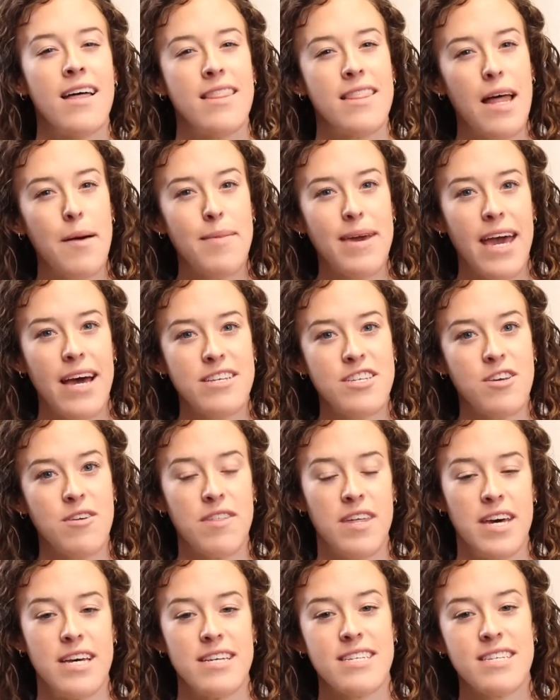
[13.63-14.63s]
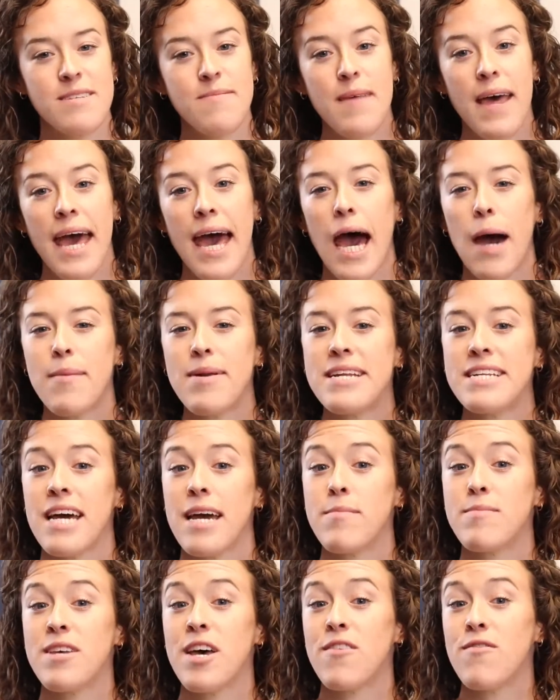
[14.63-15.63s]
Let me ask you this How many
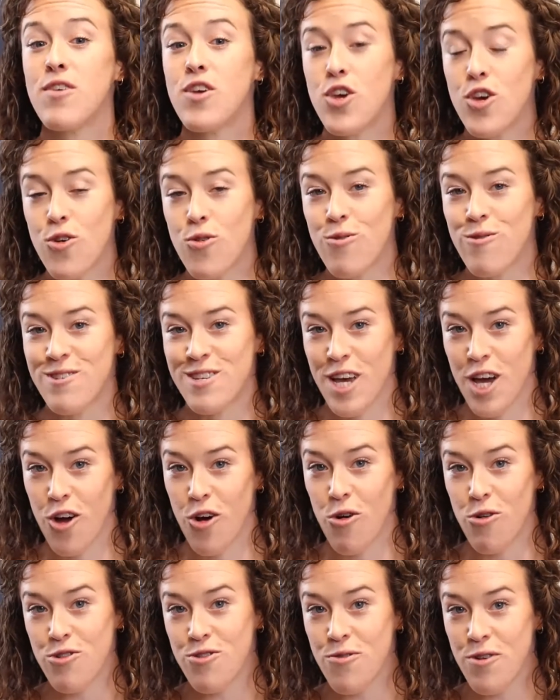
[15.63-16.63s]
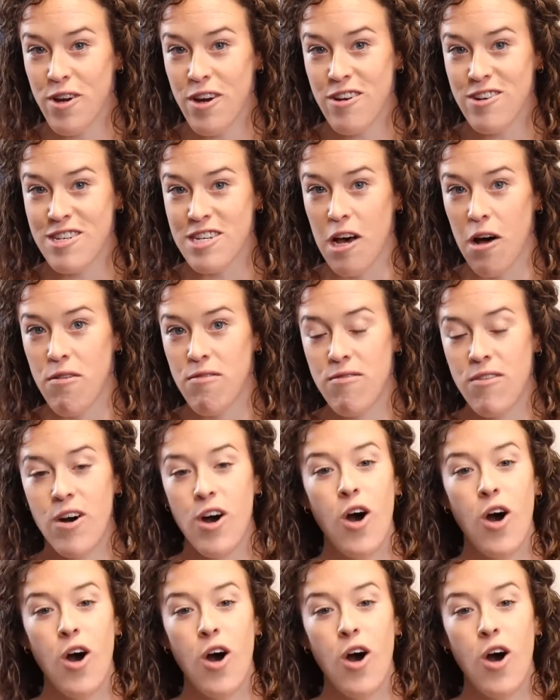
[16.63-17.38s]
times have you set goals for yourself